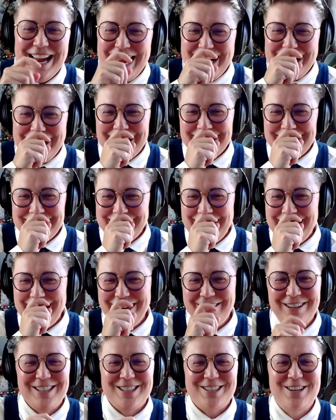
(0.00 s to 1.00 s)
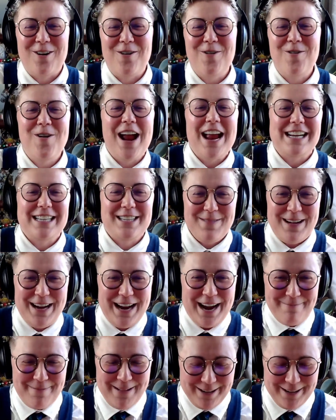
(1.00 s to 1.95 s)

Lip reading: yesterday, which cracked me up.